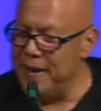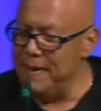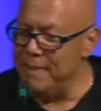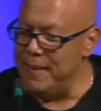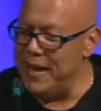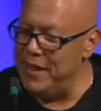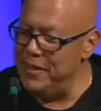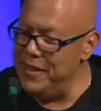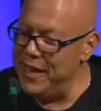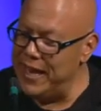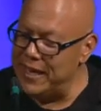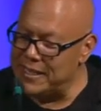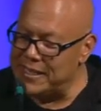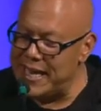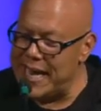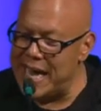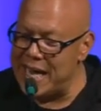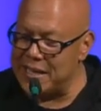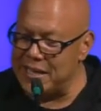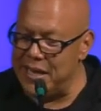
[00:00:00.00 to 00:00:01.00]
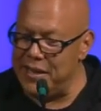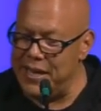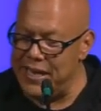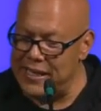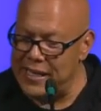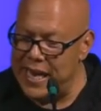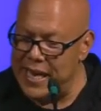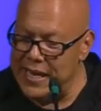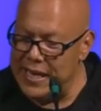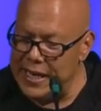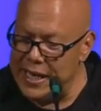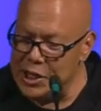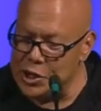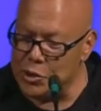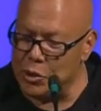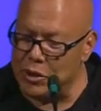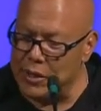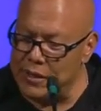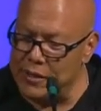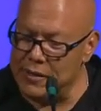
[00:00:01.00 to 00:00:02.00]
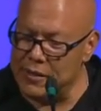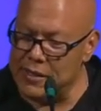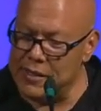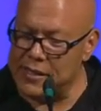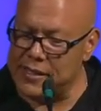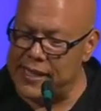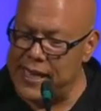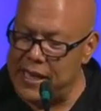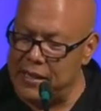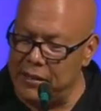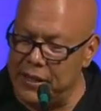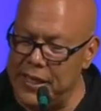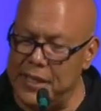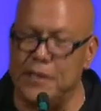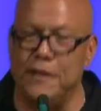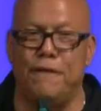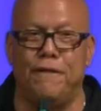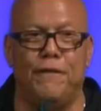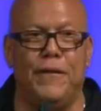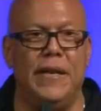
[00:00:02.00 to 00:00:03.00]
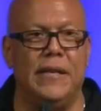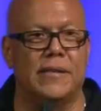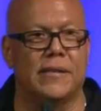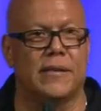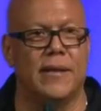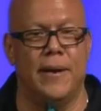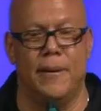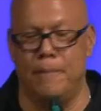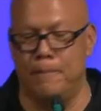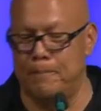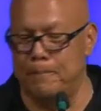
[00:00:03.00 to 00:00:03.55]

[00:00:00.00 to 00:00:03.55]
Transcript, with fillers: and they attacked, and, they, and Israel soundly defeats them.